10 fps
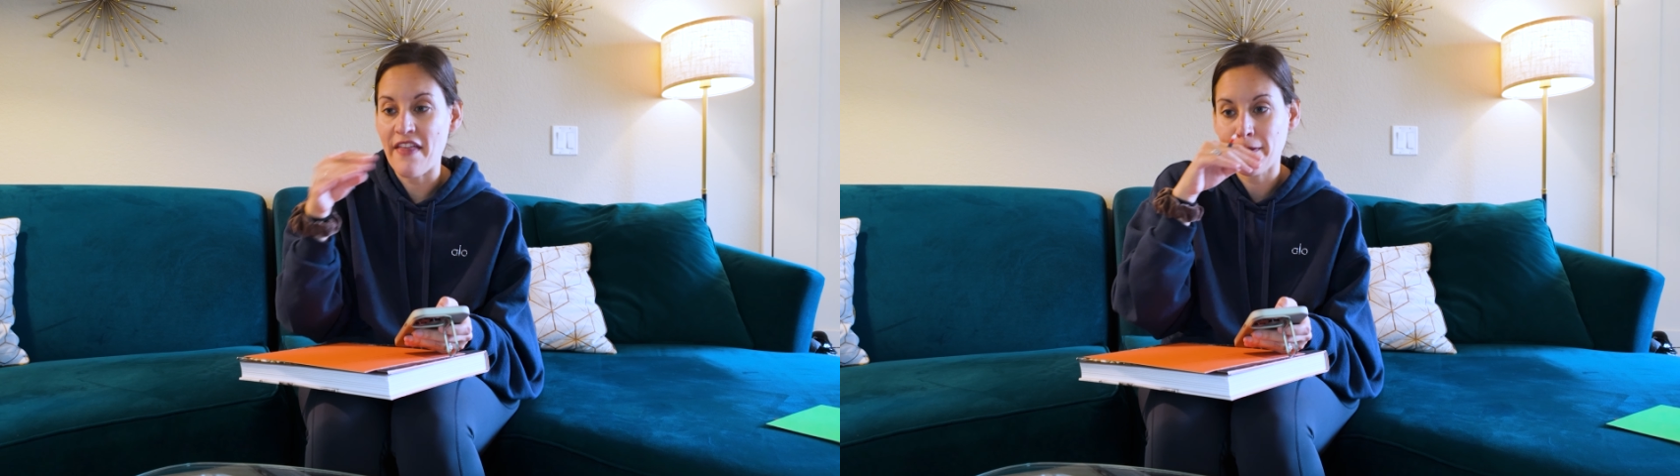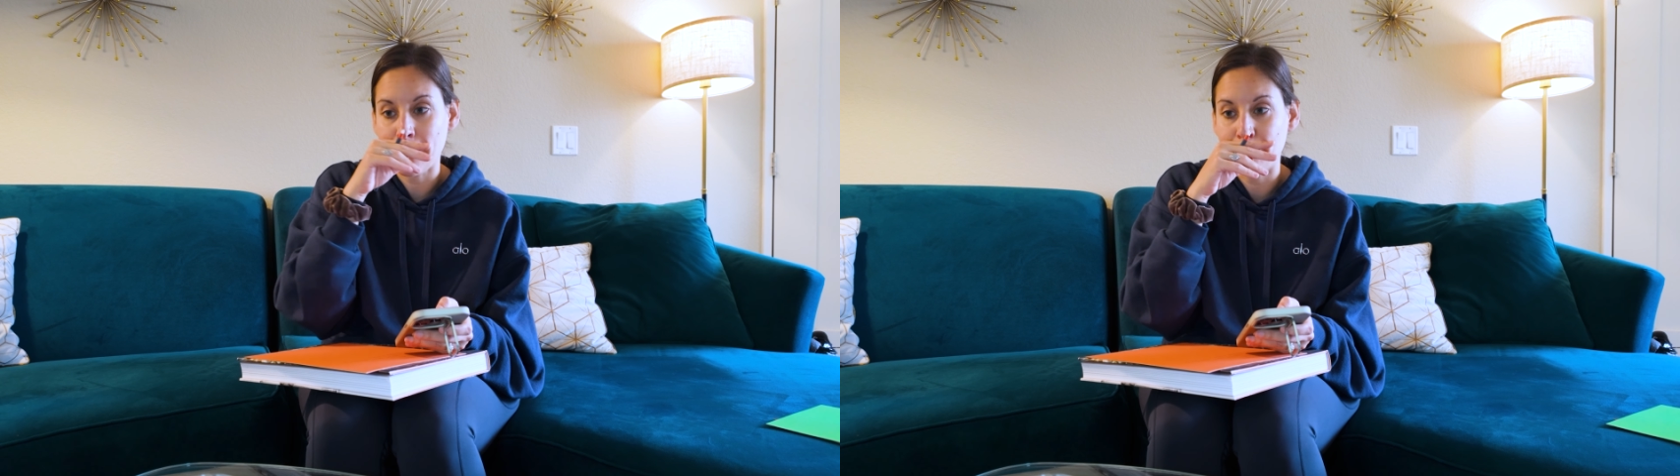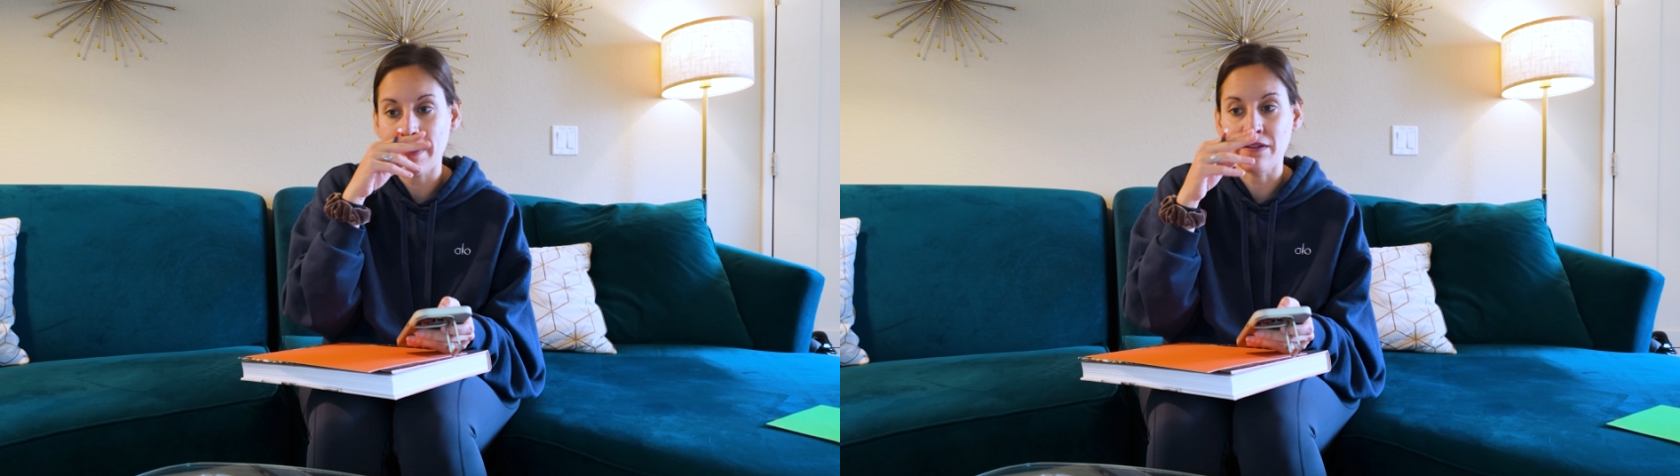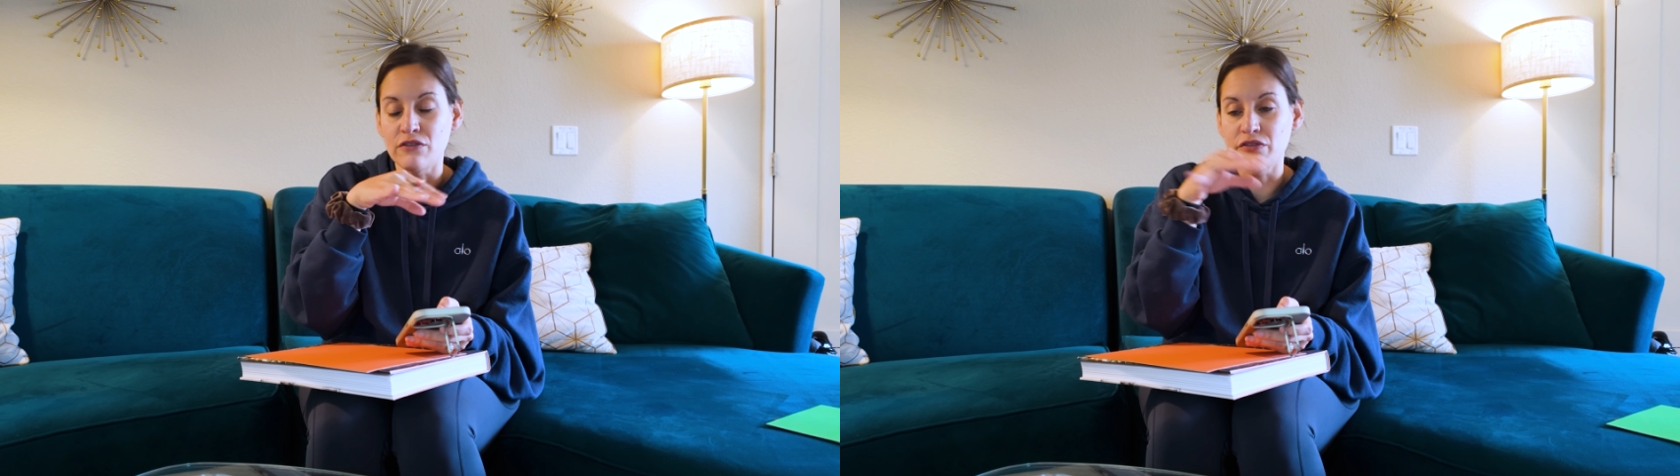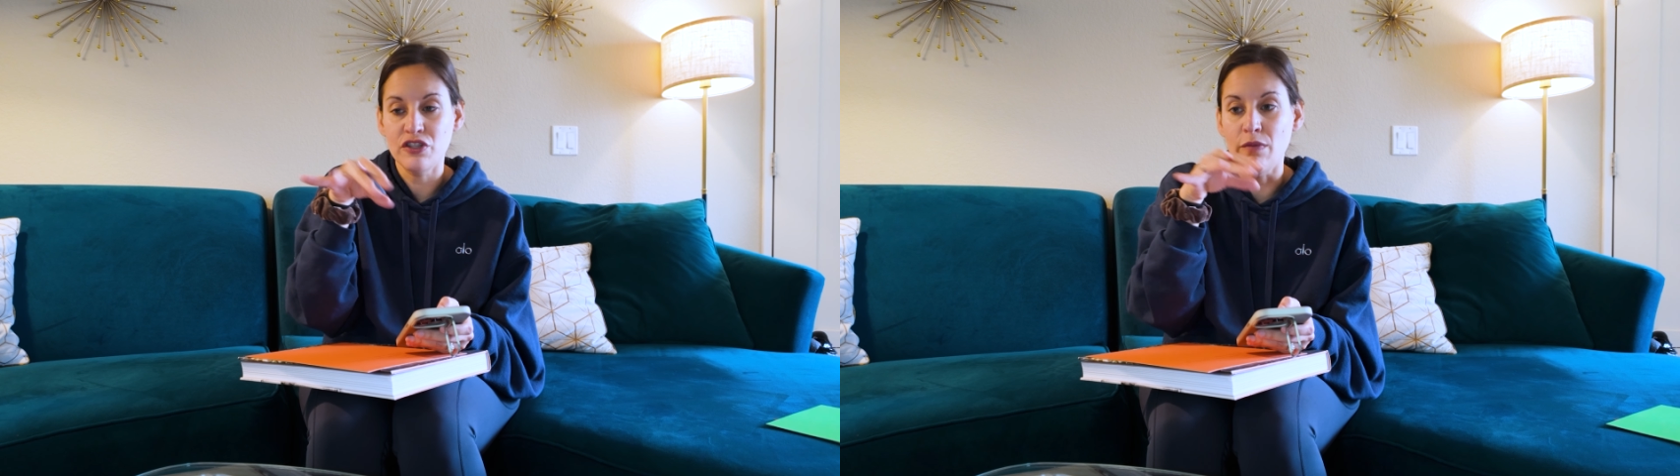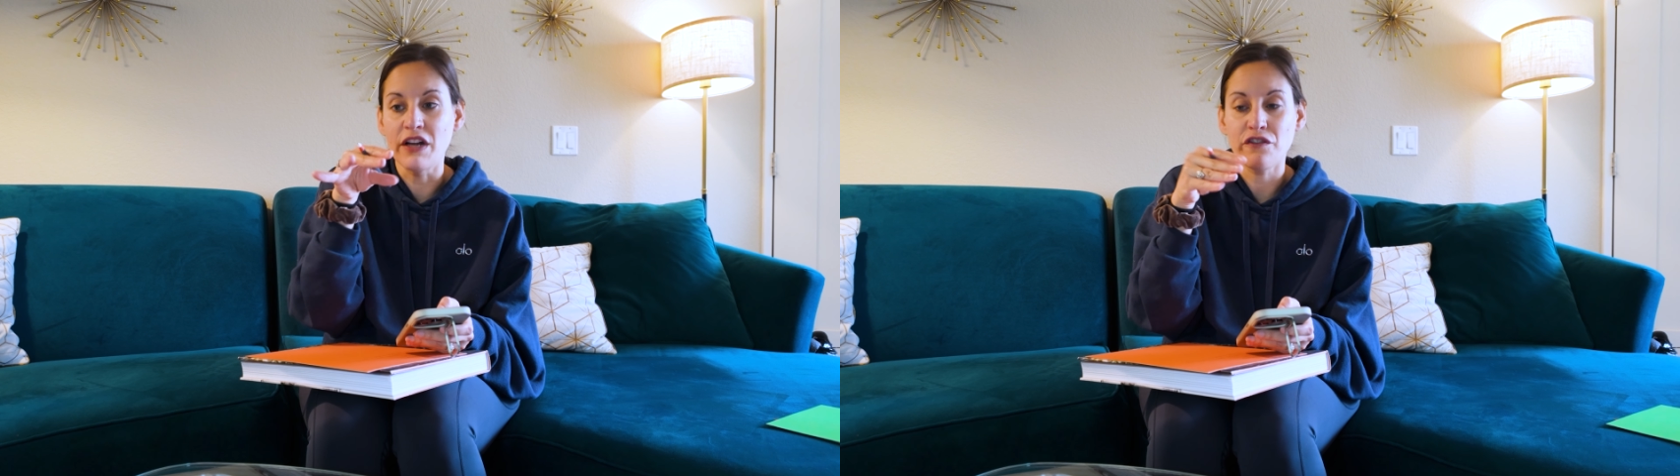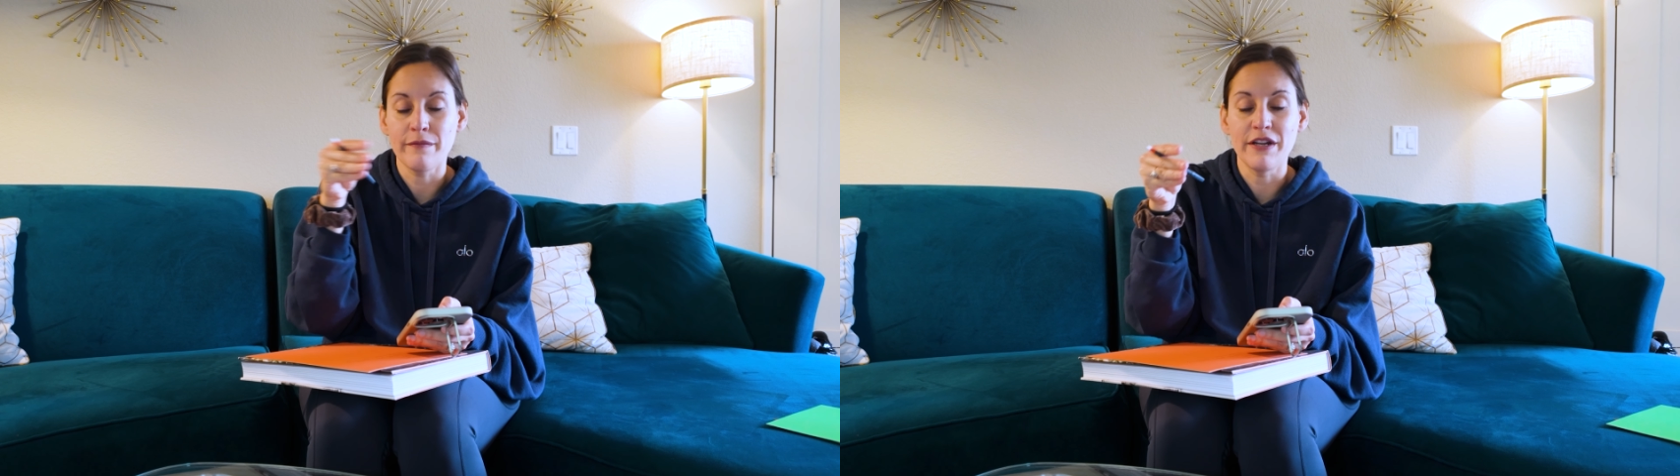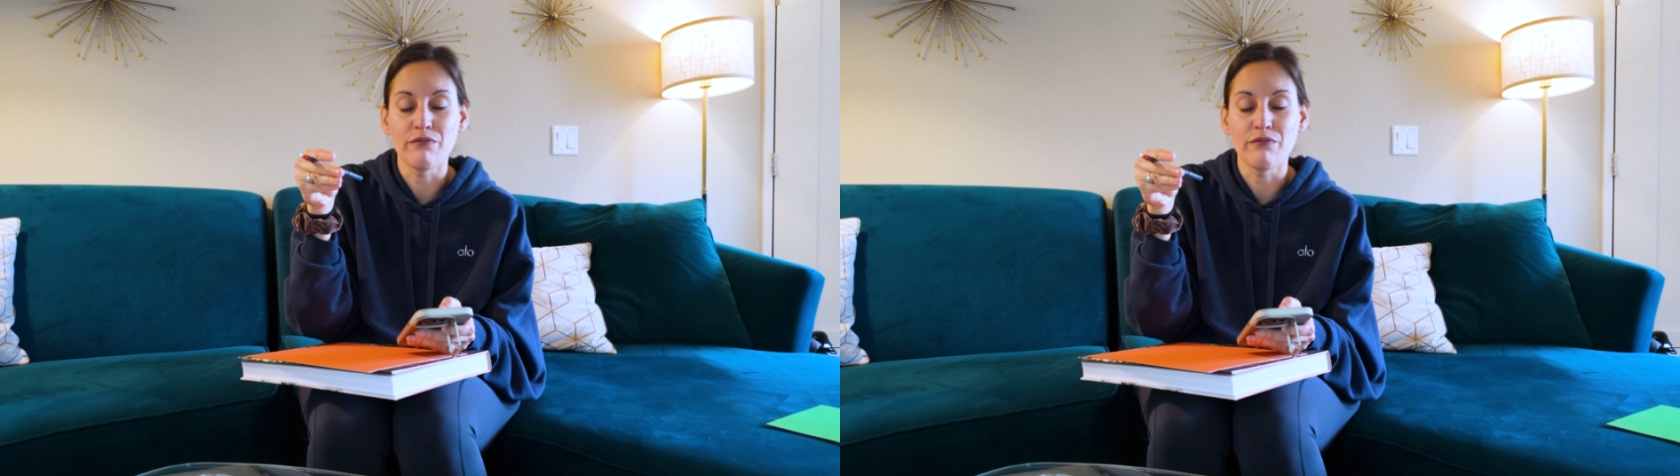I think that'd be a little too much for me